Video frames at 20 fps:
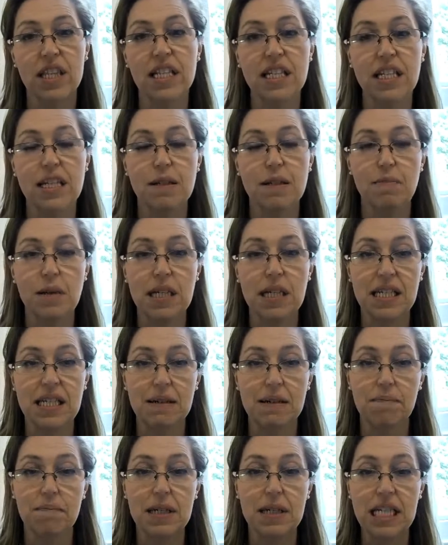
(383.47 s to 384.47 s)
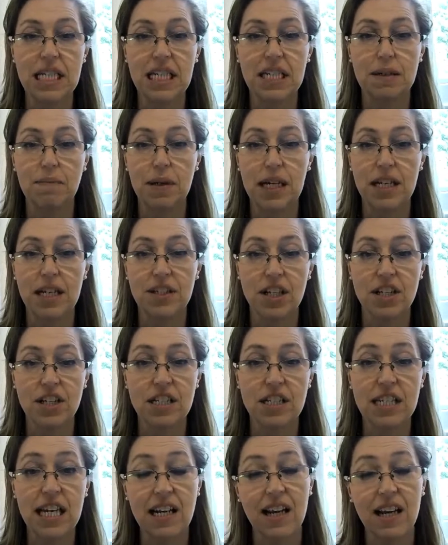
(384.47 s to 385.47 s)
that needed to be submitted by a
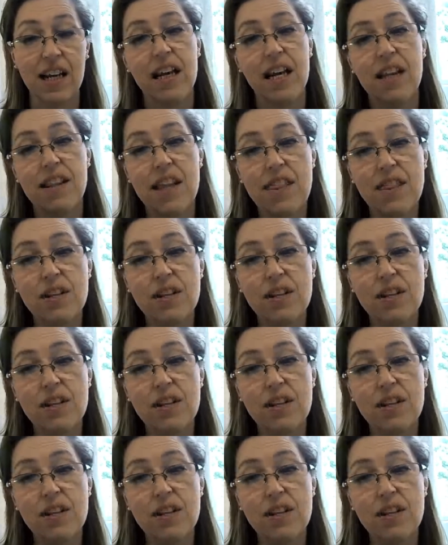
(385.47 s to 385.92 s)
certain deadline,